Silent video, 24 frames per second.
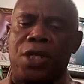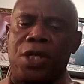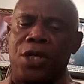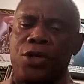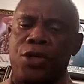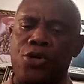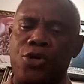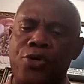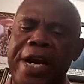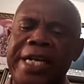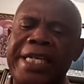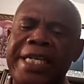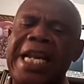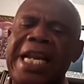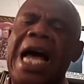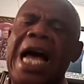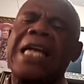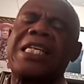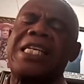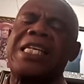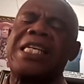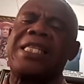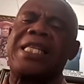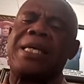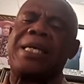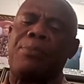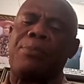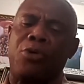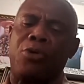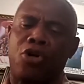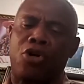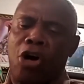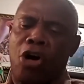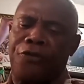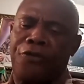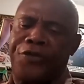rendered in the
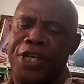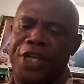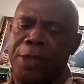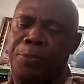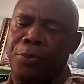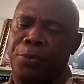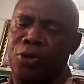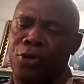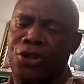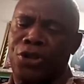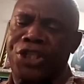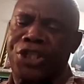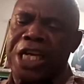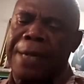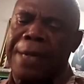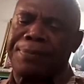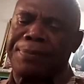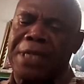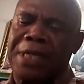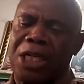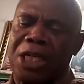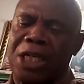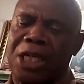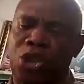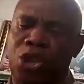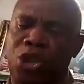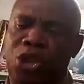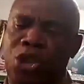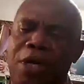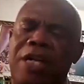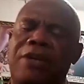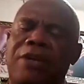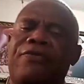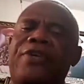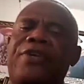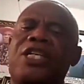book of Hebrews, chapter
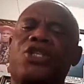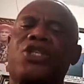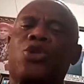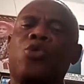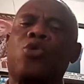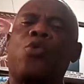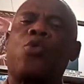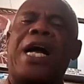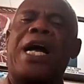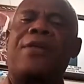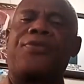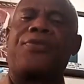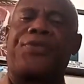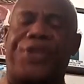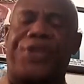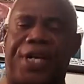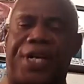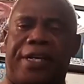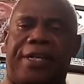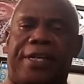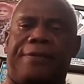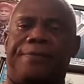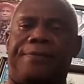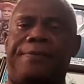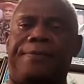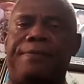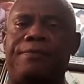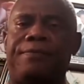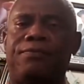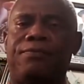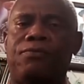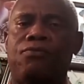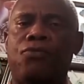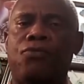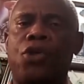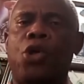12, verse 2 and 3.
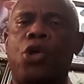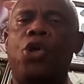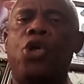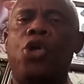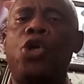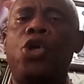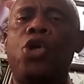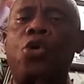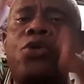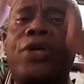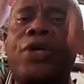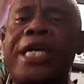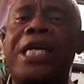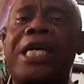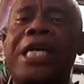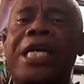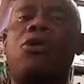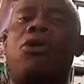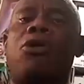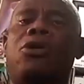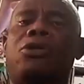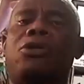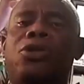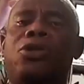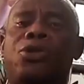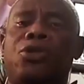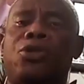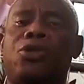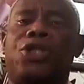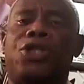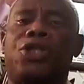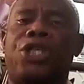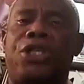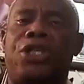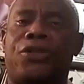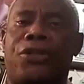Looking unto
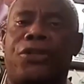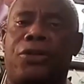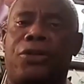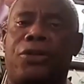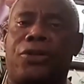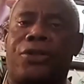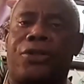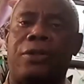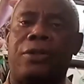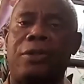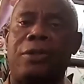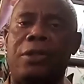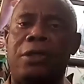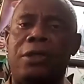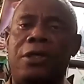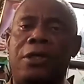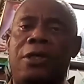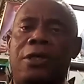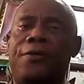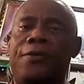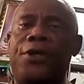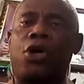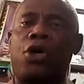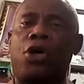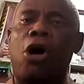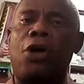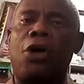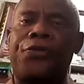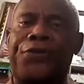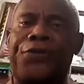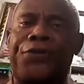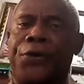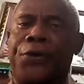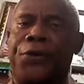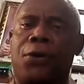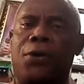Jesus, the
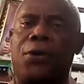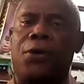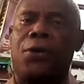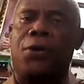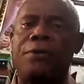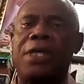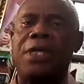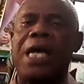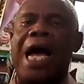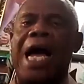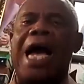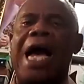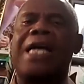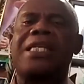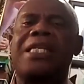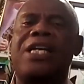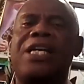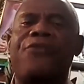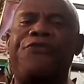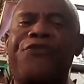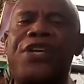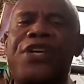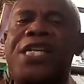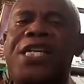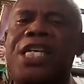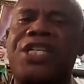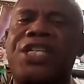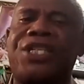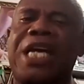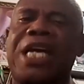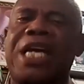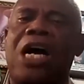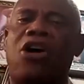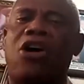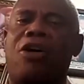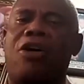author and the
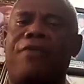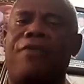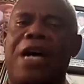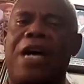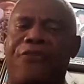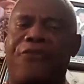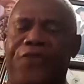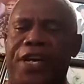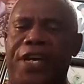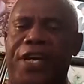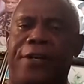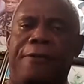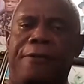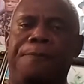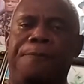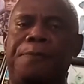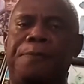finisher of our faith,